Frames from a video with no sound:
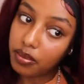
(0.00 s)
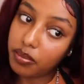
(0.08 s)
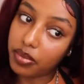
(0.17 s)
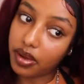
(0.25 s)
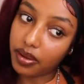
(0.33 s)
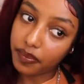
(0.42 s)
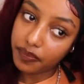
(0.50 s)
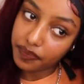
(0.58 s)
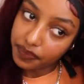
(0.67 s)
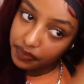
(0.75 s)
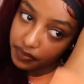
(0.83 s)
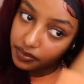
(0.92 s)
But
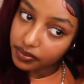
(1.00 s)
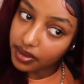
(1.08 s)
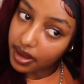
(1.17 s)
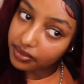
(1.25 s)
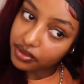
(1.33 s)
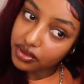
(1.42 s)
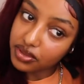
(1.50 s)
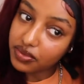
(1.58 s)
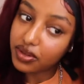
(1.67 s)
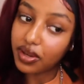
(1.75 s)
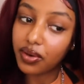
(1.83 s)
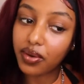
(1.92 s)
after this
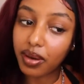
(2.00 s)
video,